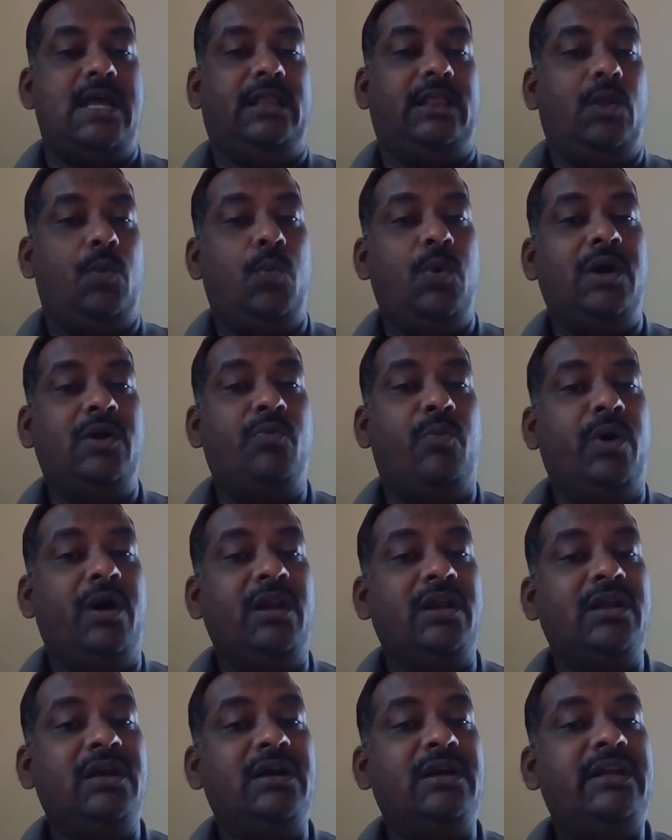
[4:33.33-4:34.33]
The word
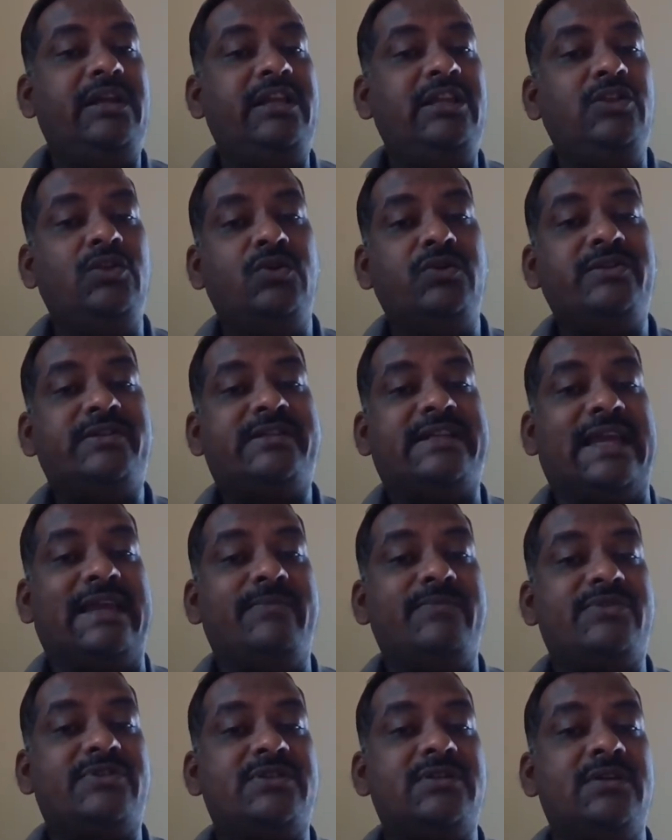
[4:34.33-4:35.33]
vulgar in those
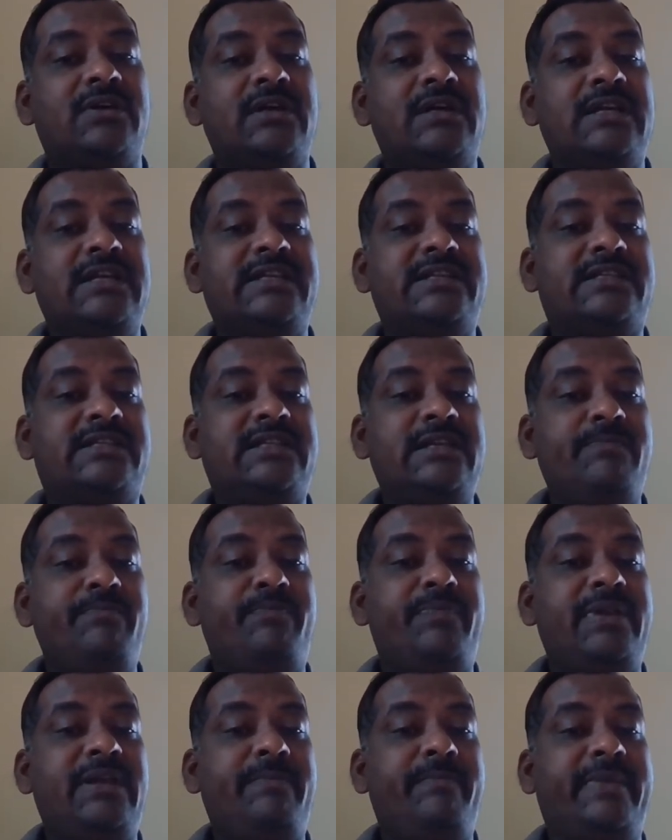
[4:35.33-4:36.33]
times
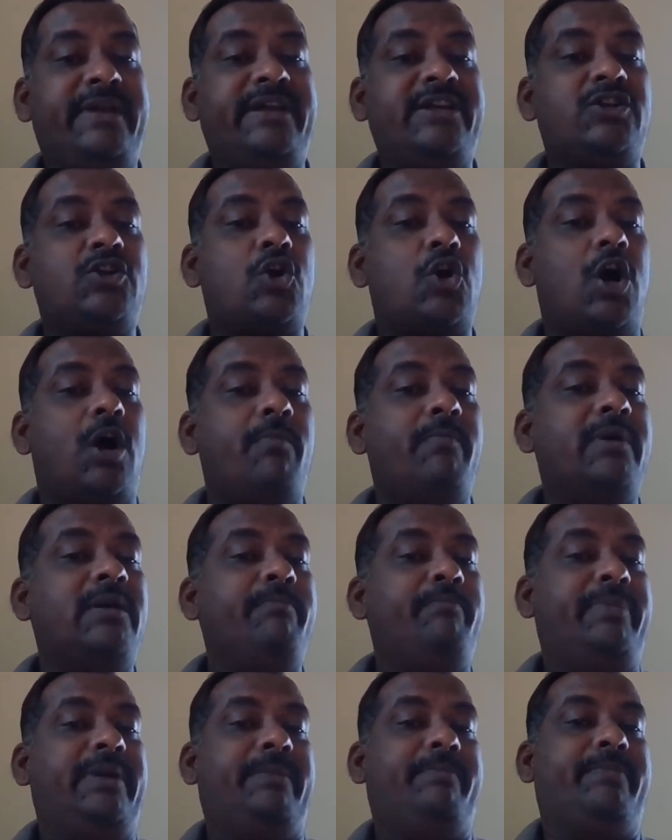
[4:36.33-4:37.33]
simply meant
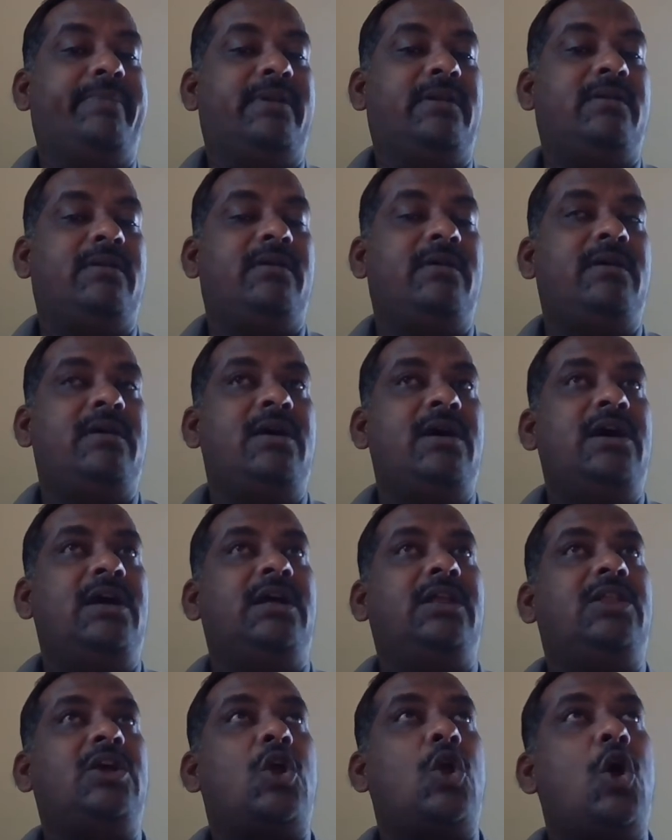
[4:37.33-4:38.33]
common people.
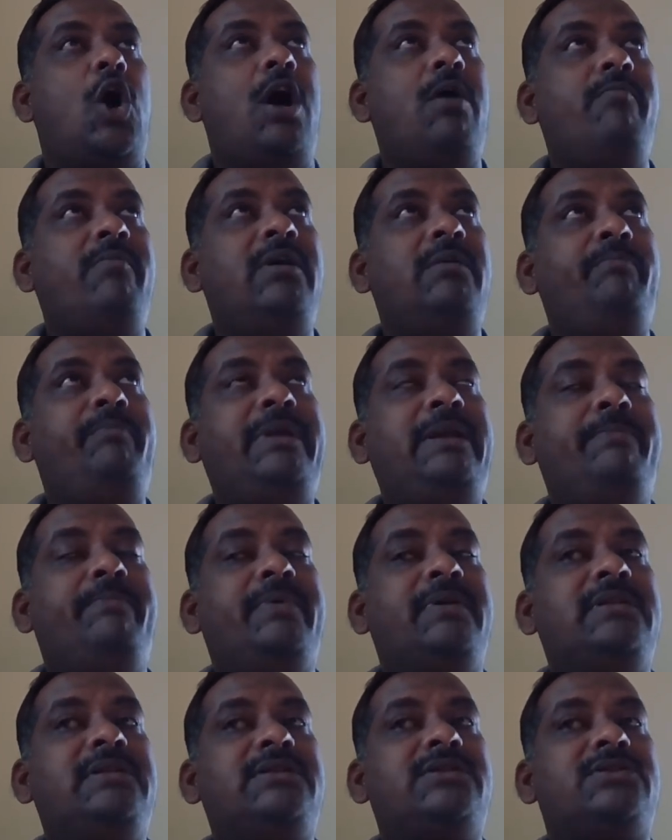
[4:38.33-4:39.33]
Common
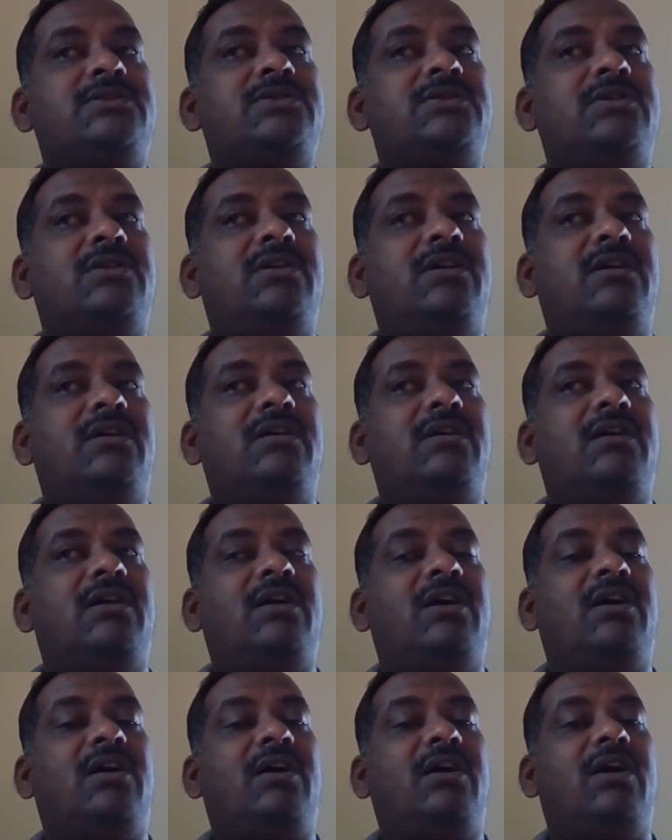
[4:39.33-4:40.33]
peoples
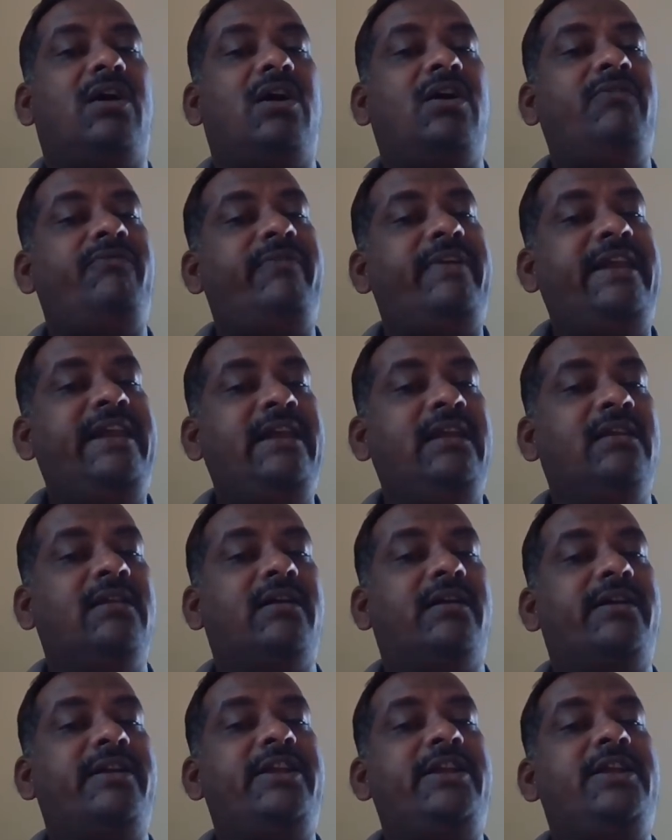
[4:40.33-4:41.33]
of
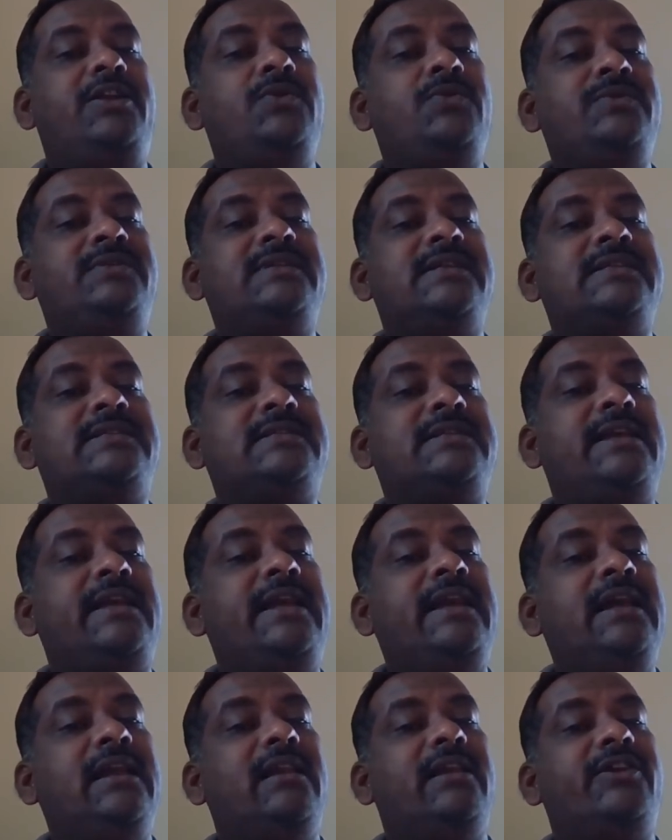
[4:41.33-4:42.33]
England uses the
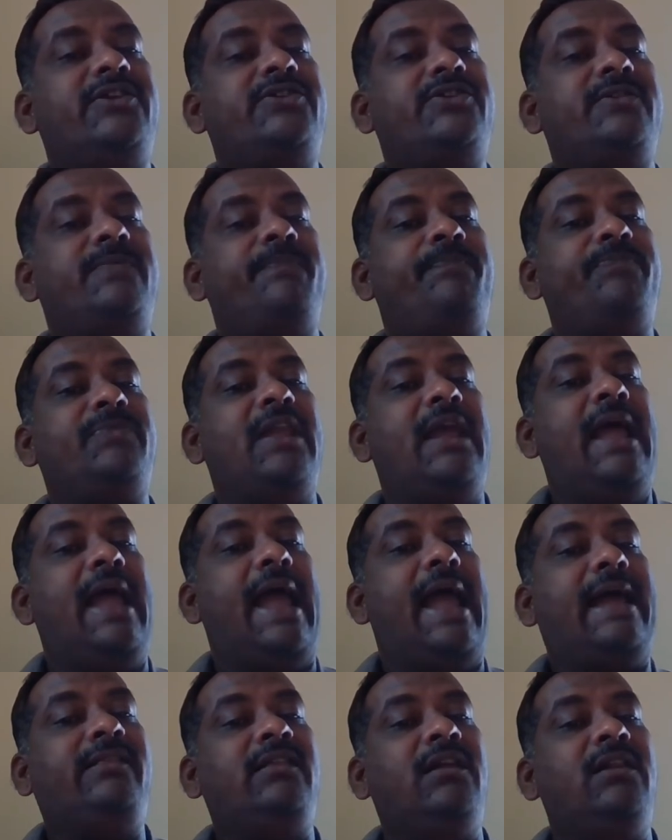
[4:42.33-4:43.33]
English
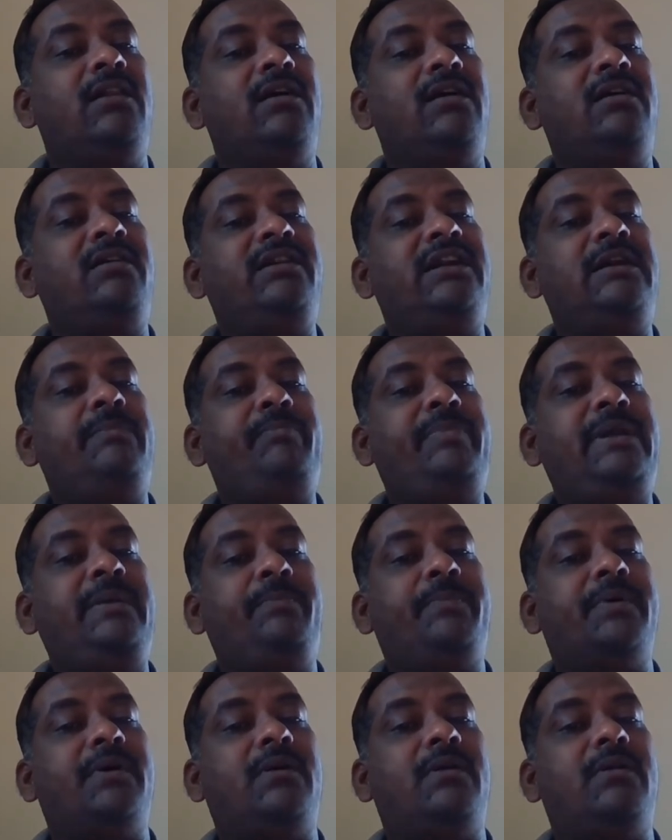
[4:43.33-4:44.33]
and the learned
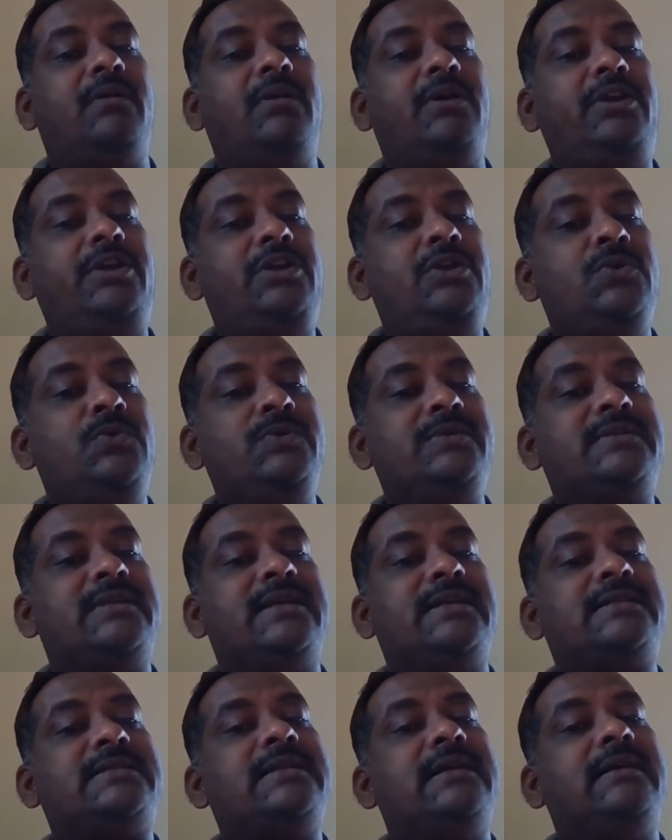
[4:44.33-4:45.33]
people
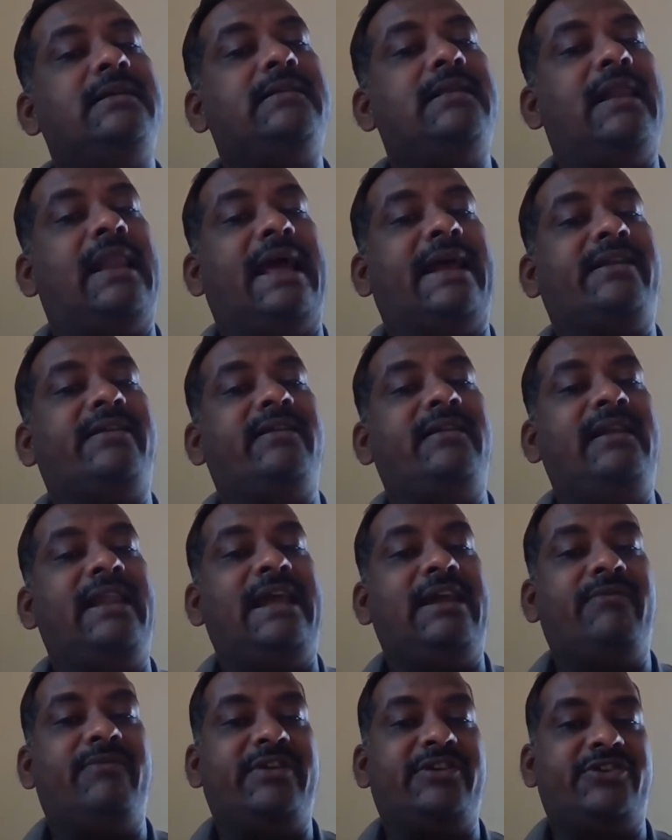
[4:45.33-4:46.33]
uses the Latin
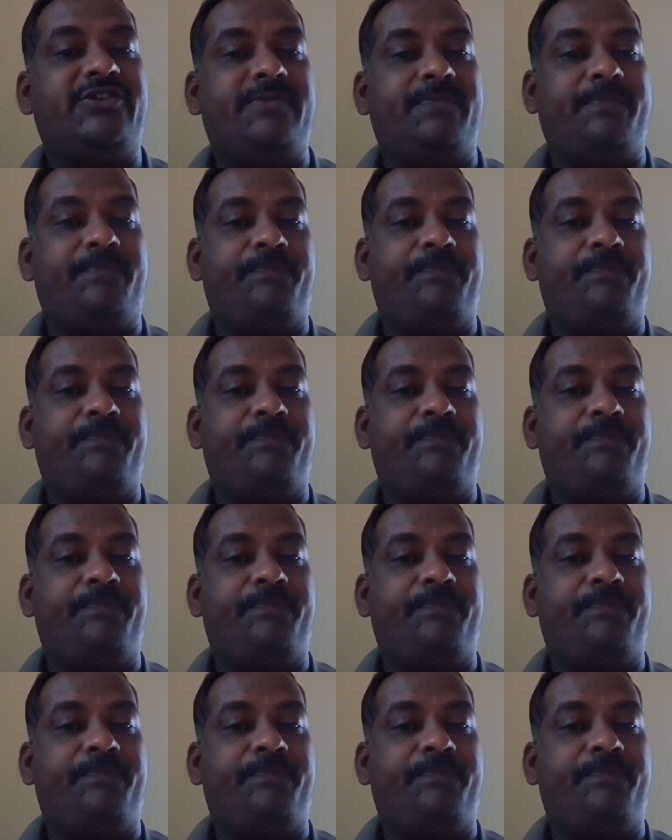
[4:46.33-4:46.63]
language.